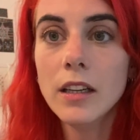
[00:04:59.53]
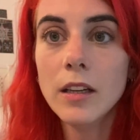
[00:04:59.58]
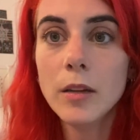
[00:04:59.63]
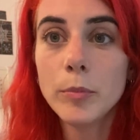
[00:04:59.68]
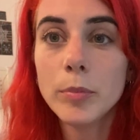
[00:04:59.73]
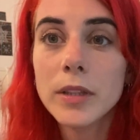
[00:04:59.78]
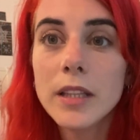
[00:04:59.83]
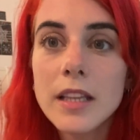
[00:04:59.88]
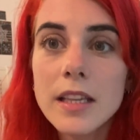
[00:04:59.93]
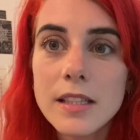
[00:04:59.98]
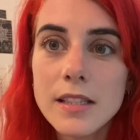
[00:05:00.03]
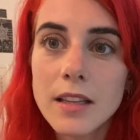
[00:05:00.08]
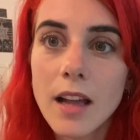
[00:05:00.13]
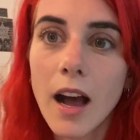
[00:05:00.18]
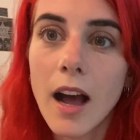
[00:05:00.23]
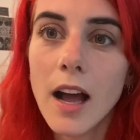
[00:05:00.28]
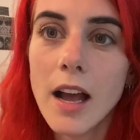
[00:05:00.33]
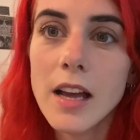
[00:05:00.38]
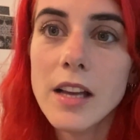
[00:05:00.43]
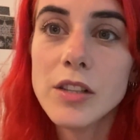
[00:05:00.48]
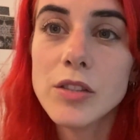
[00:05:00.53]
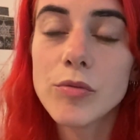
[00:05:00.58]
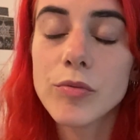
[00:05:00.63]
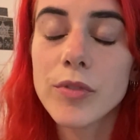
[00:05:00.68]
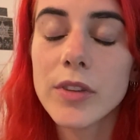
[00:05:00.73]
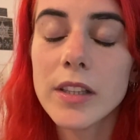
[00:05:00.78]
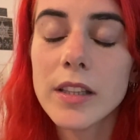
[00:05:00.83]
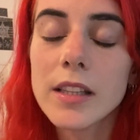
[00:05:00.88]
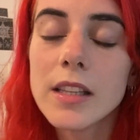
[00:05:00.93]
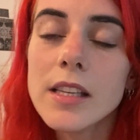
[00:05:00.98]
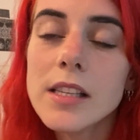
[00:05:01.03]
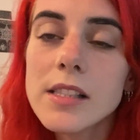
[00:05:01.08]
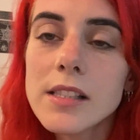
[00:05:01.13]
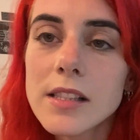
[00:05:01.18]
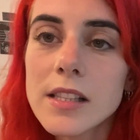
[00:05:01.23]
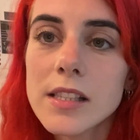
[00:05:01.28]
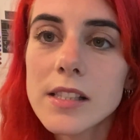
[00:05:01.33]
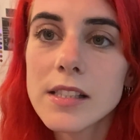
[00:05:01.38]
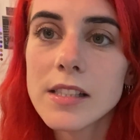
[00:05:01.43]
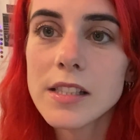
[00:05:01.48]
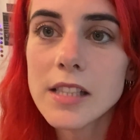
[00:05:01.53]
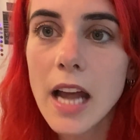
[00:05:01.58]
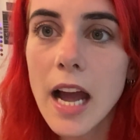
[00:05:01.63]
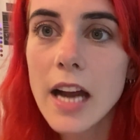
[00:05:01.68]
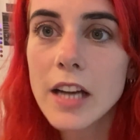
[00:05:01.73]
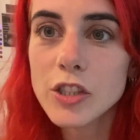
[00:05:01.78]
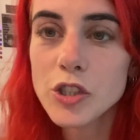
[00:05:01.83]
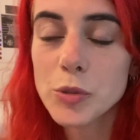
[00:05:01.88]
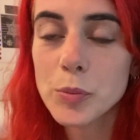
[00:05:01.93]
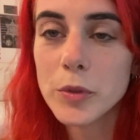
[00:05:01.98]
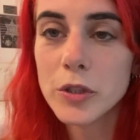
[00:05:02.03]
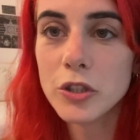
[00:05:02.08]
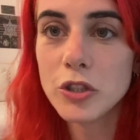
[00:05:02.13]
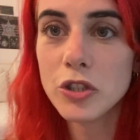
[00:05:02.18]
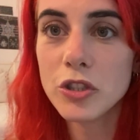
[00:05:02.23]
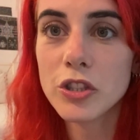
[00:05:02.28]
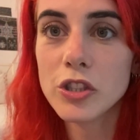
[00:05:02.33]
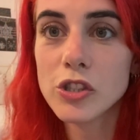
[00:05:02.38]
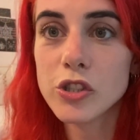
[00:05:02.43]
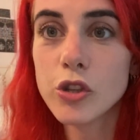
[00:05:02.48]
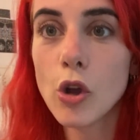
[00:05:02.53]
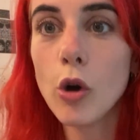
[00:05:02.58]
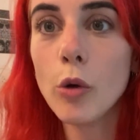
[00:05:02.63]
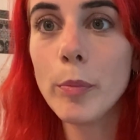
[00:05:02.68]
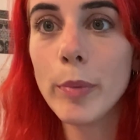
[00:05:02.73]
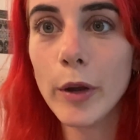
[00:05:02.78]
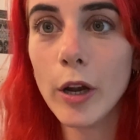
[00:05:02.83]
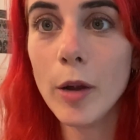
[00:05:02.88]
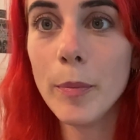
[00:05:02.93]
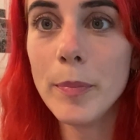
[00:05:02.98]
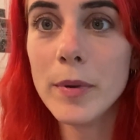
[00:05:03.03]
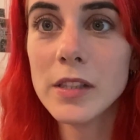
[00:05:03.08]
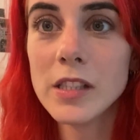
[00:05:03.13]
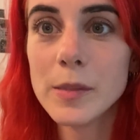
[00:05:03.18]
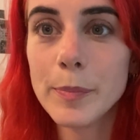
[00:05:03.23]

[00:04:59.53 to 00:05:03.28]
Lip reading: please, guys, release this attachment to the sole purpose,